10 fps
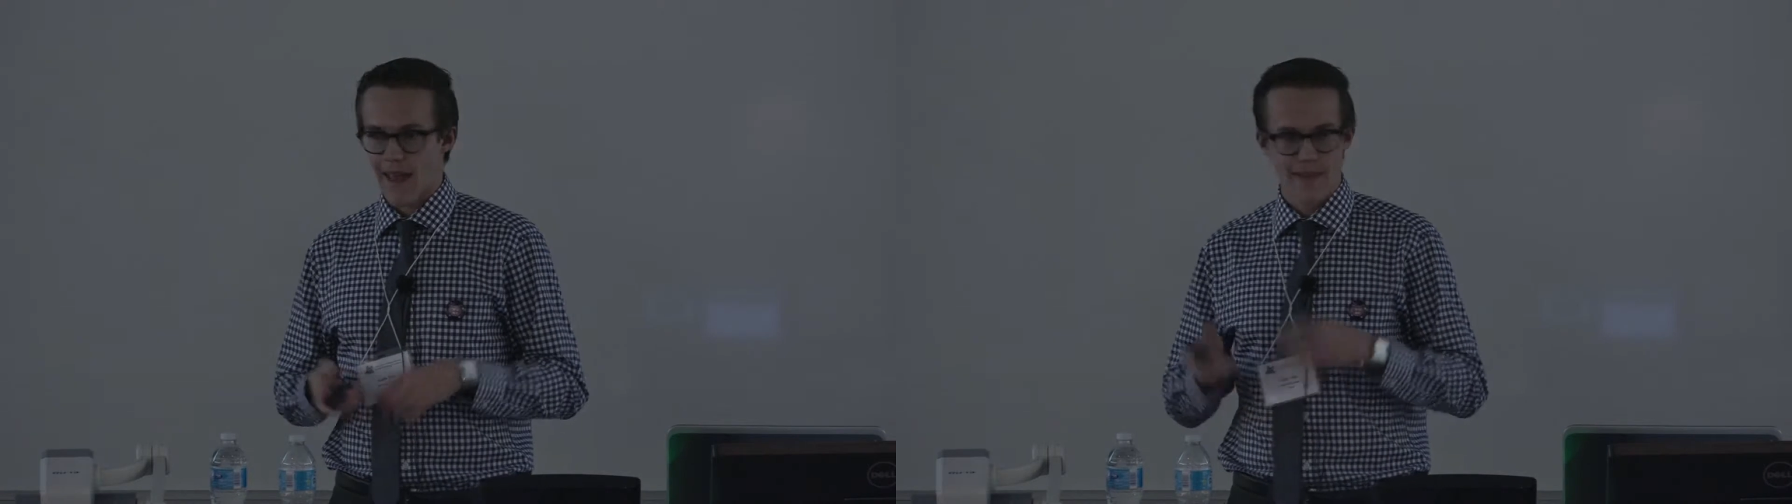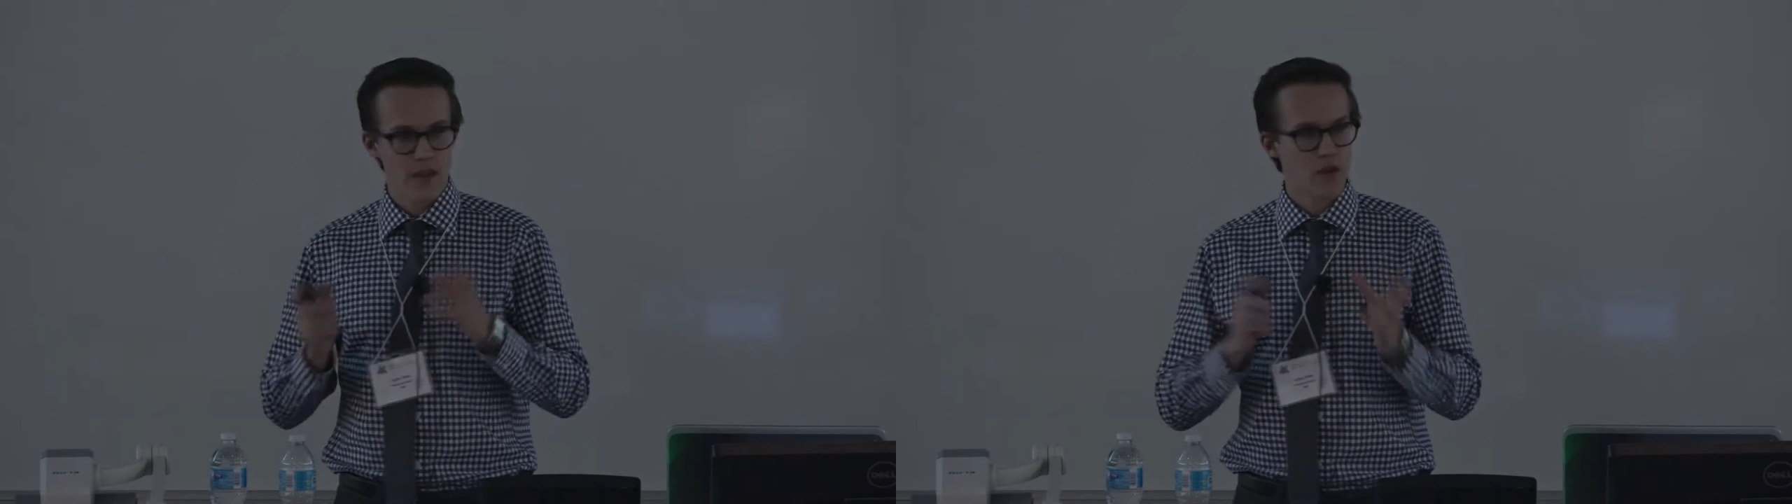
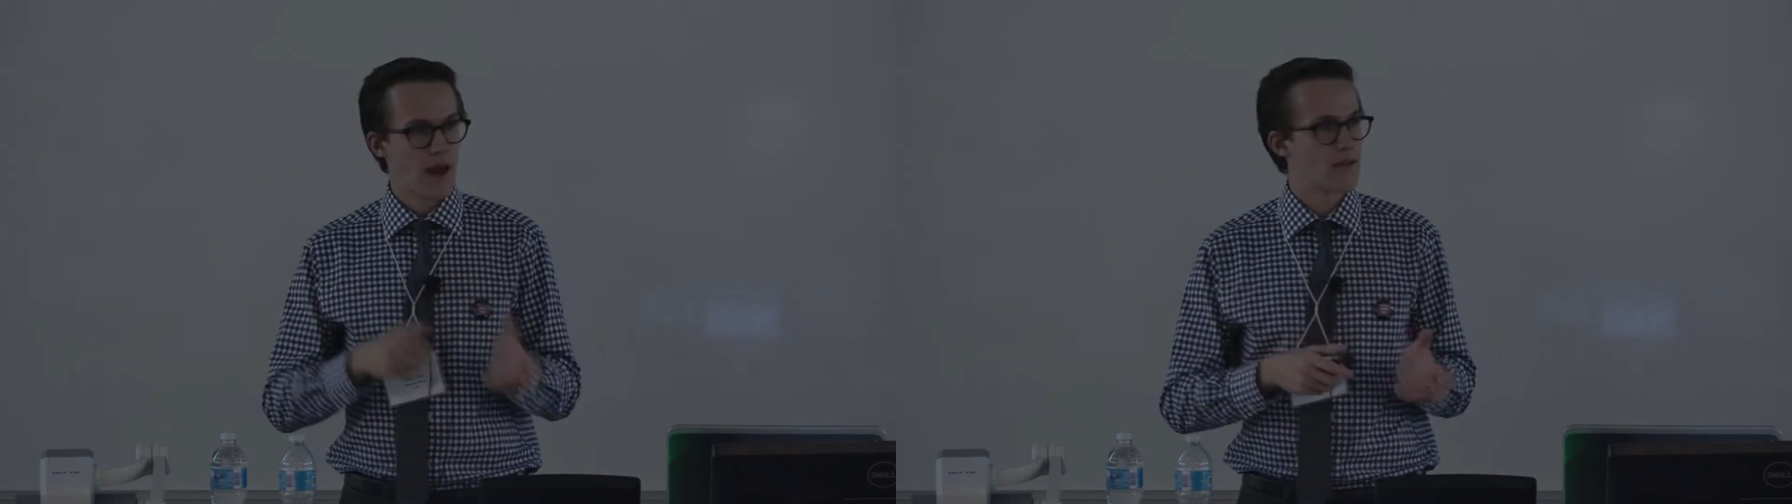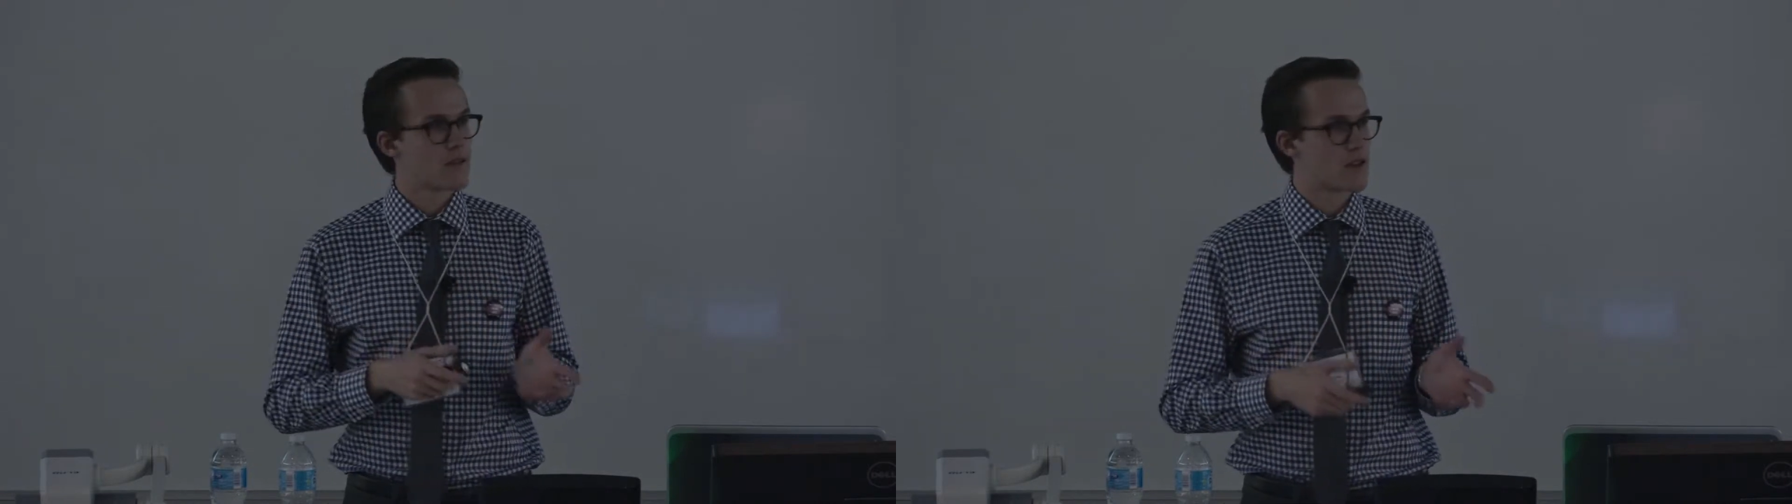and then you
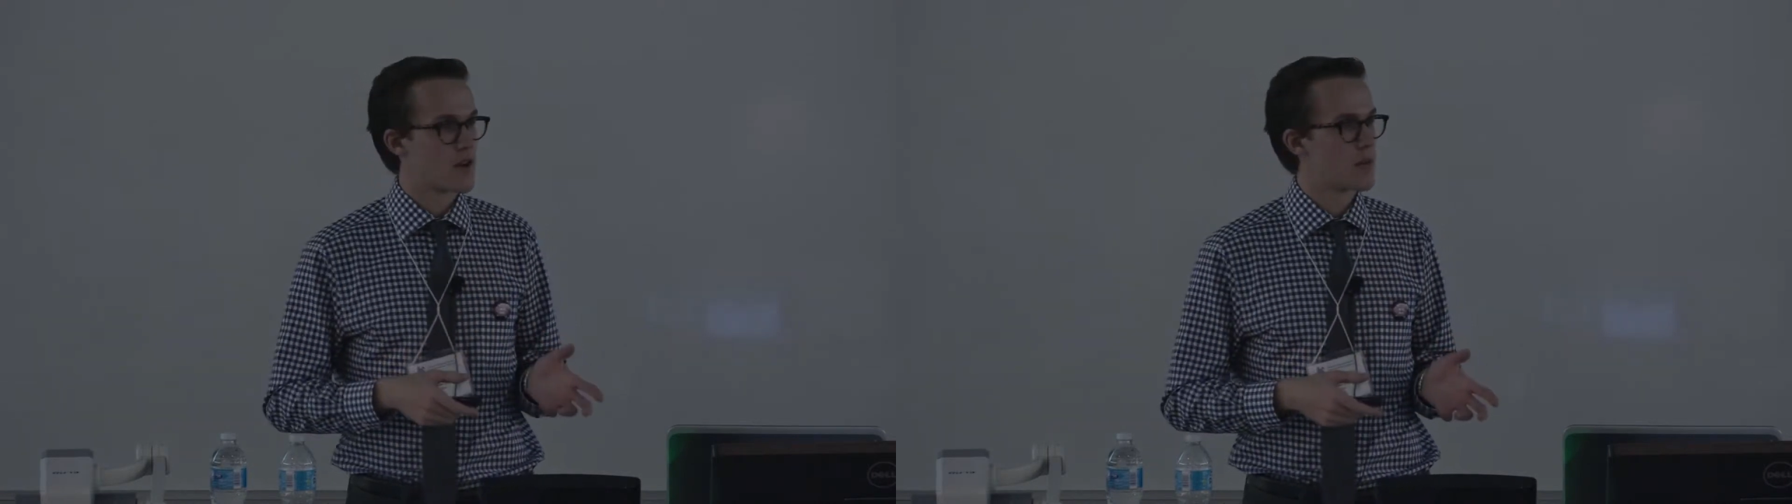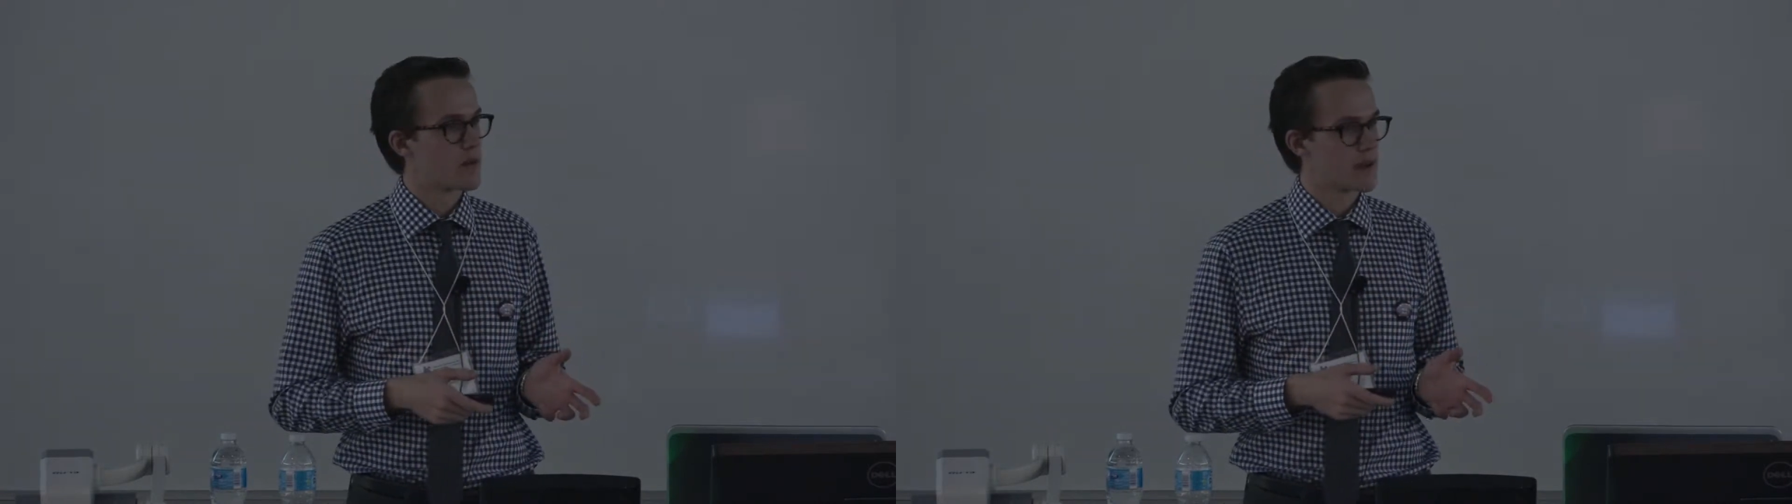have to
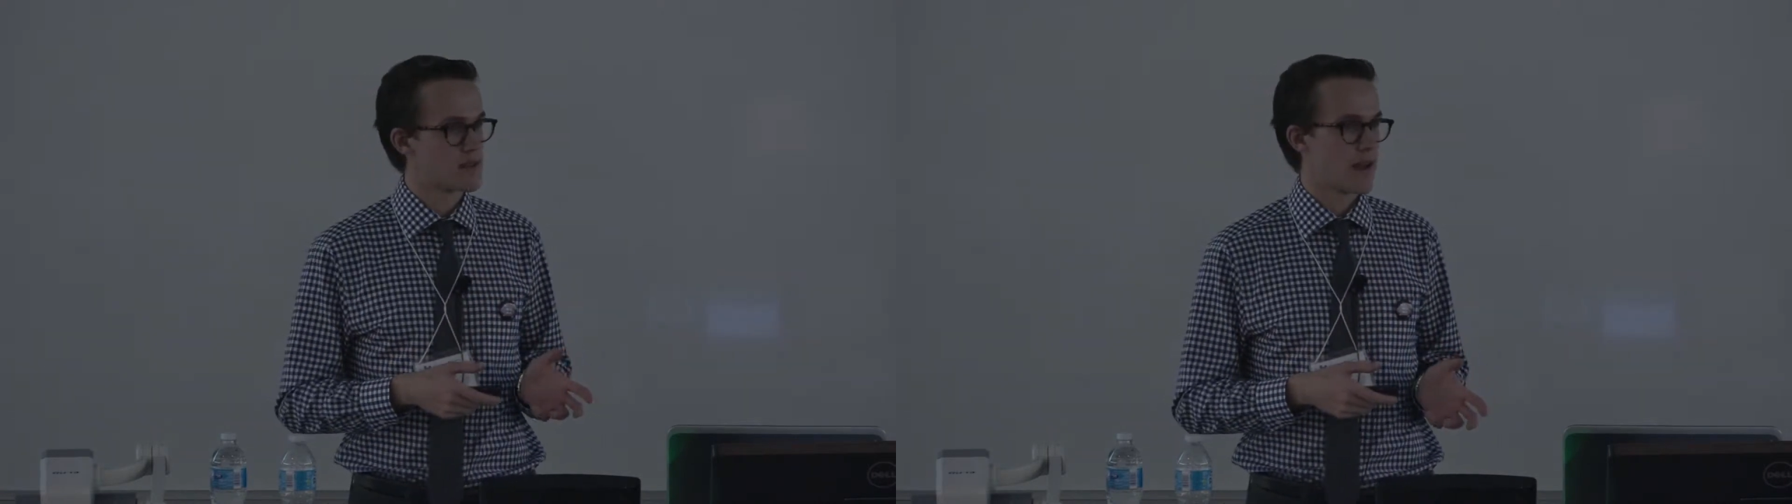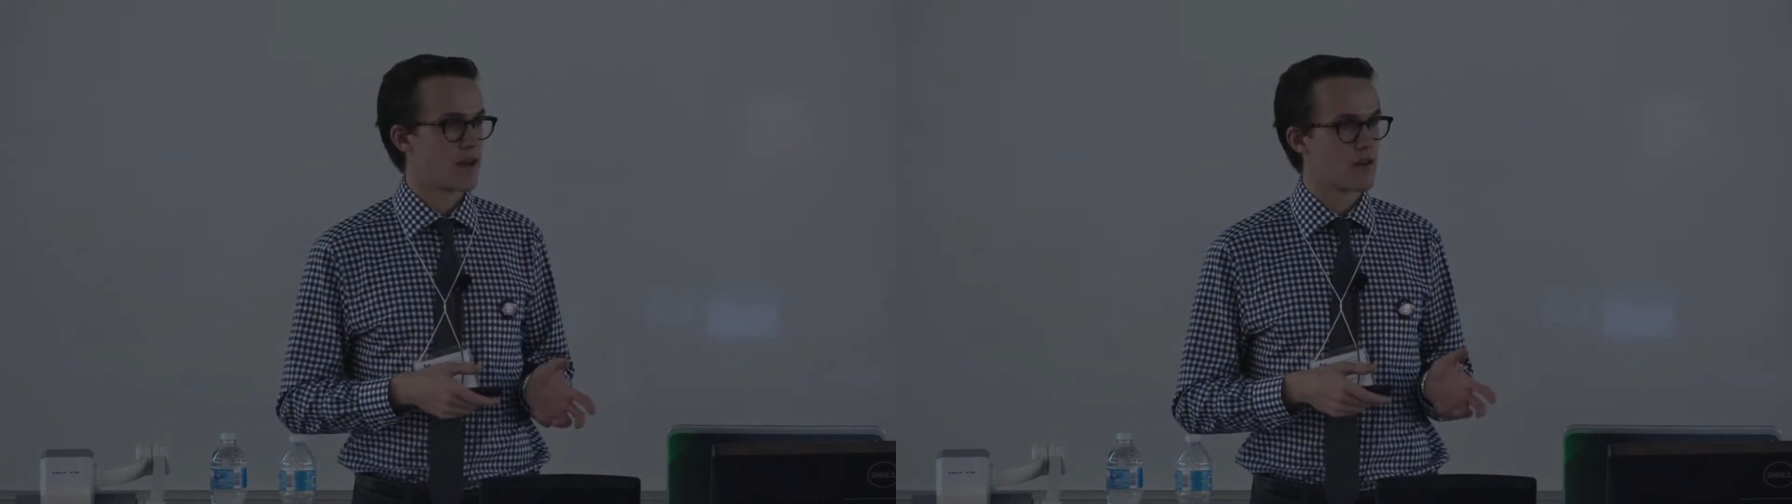thermally
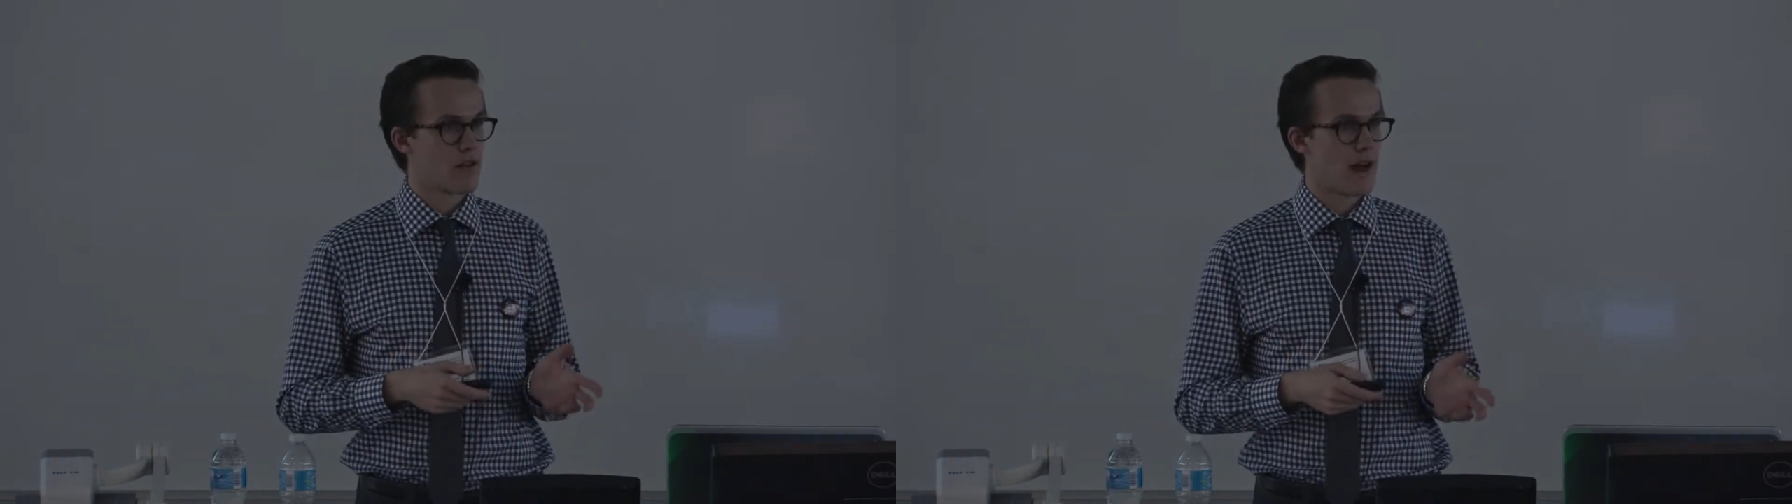cycle